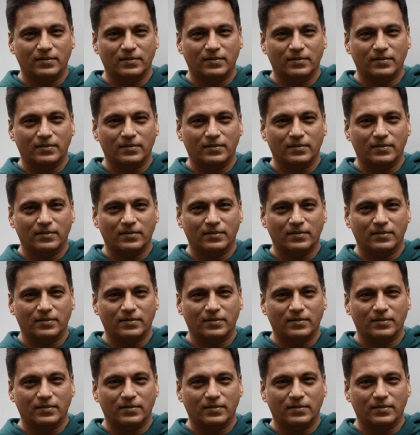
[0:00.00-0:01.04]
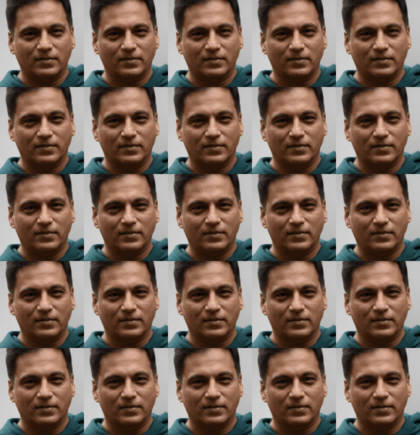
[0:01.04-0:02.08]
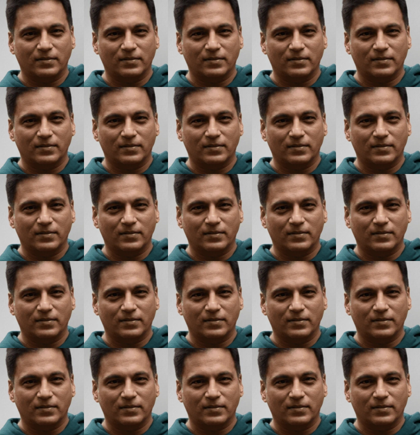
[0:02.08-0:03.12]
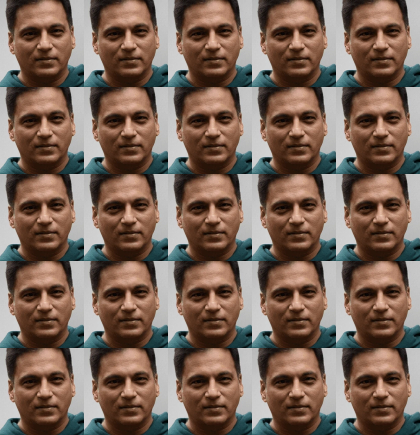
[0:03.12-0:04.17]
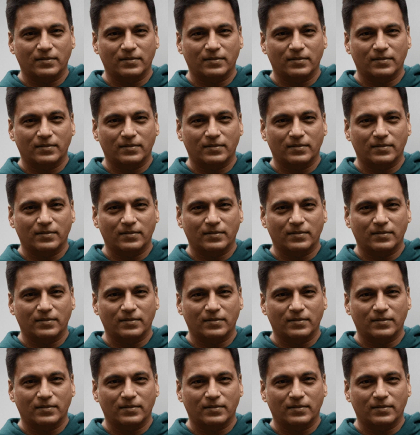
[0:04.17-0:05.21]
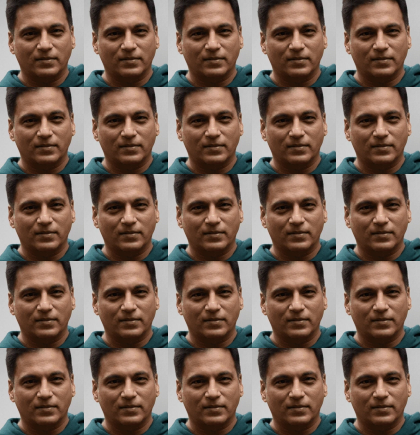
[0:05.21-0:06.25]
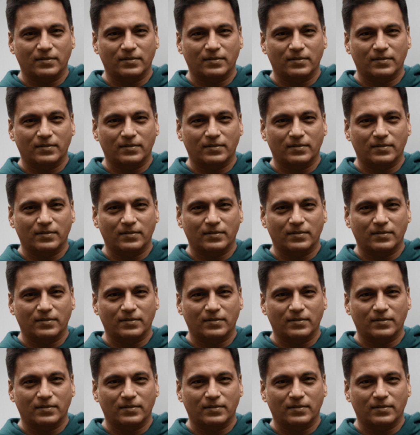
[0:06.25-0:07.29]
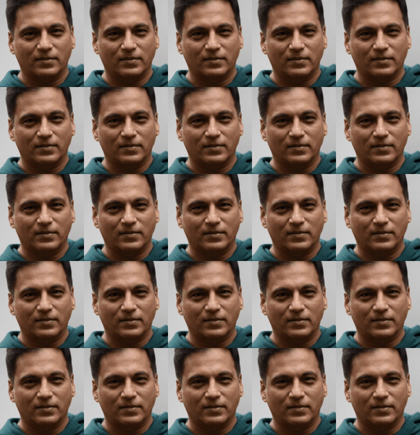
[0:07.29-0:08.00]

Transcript: (no lip movement)